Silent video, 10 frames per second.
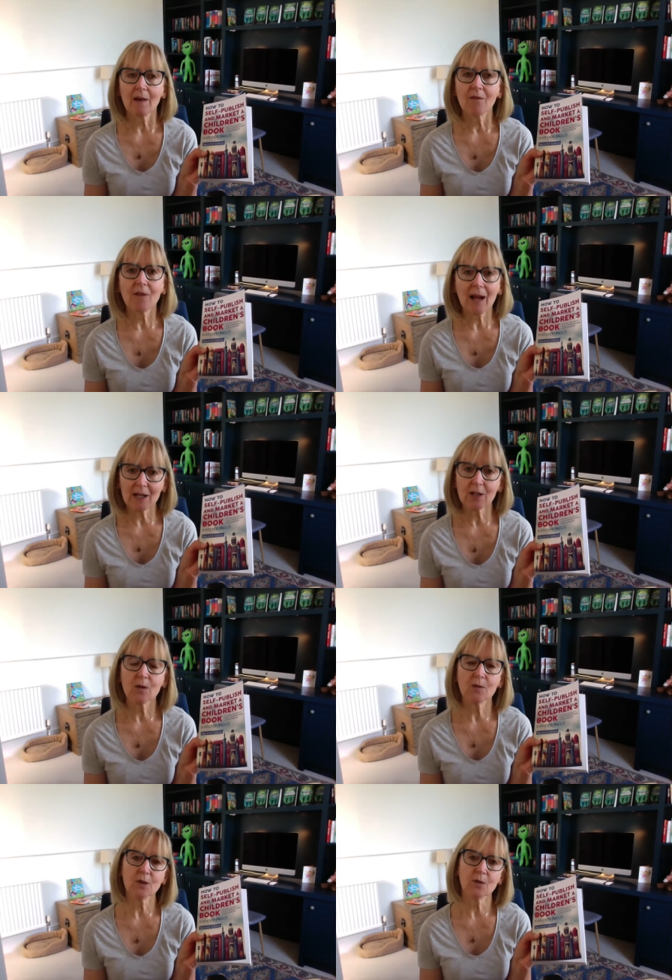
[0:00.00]
value
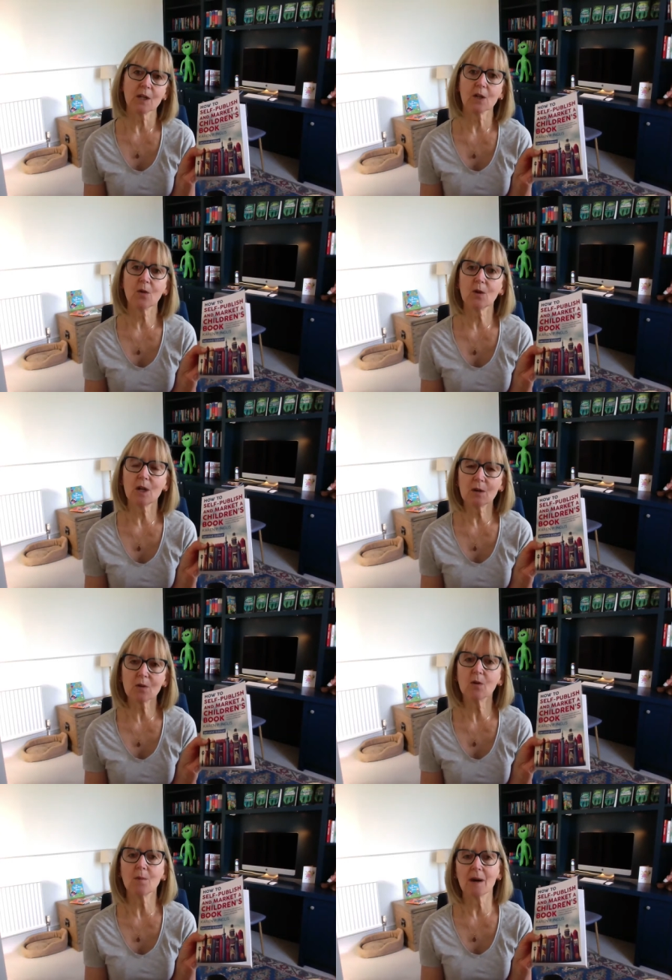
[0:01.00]
of doing your
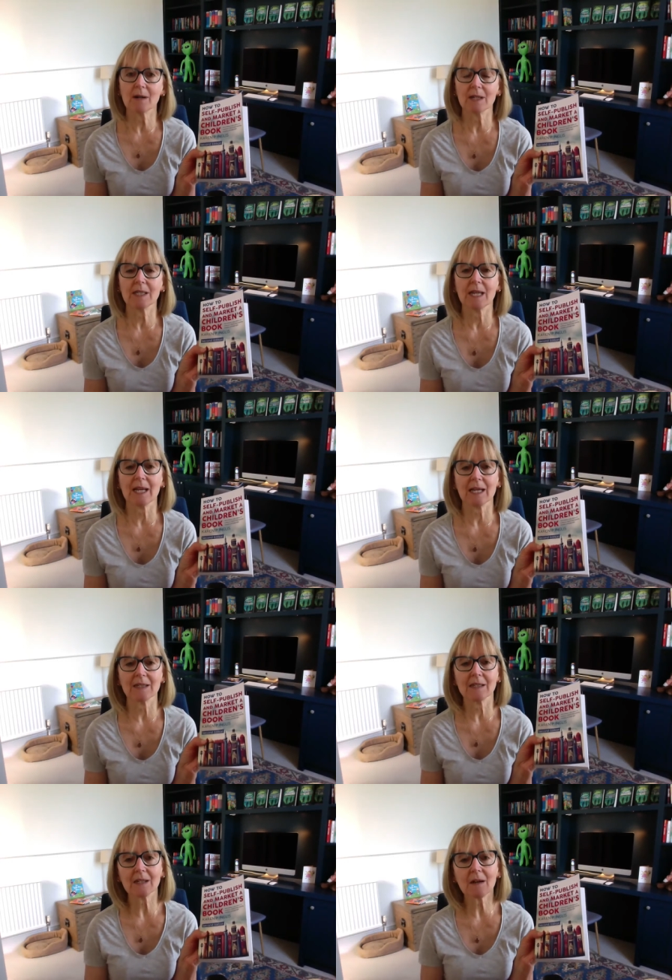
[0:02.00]
local marketing and
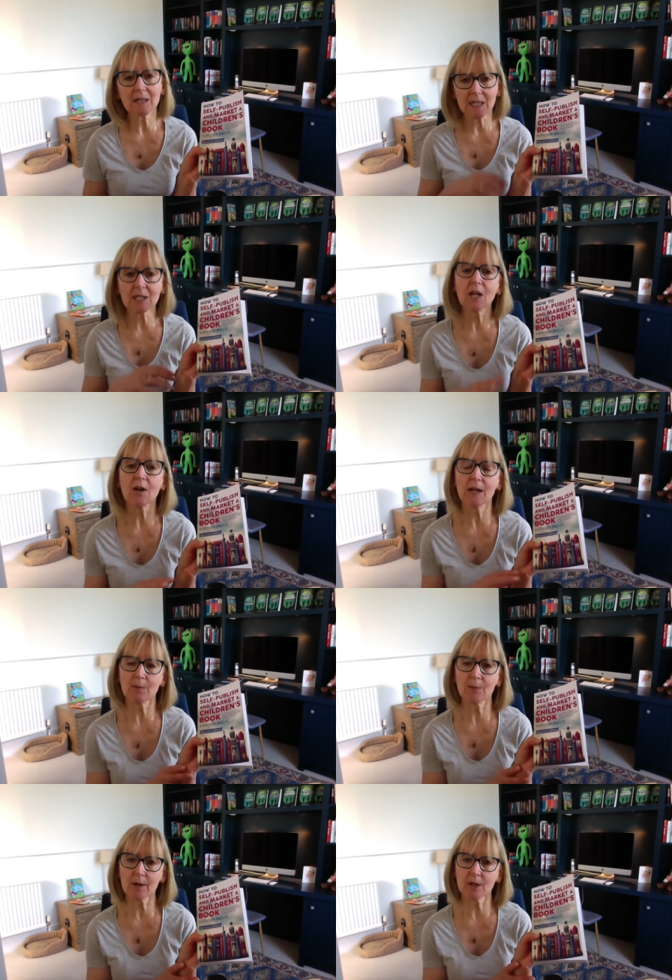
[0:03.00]
starting slowly
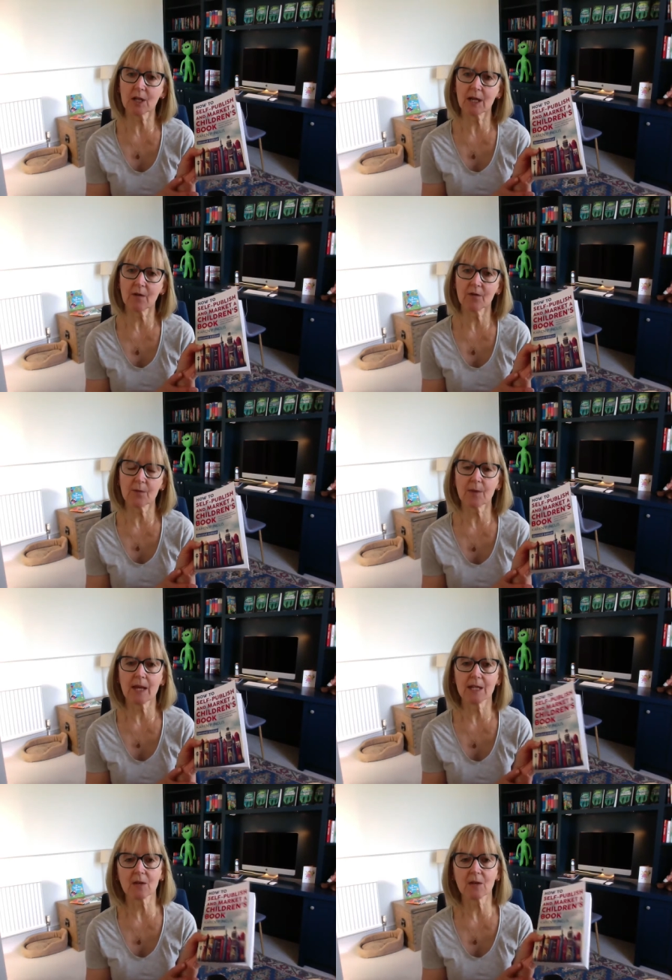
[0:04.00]
and branching out from there.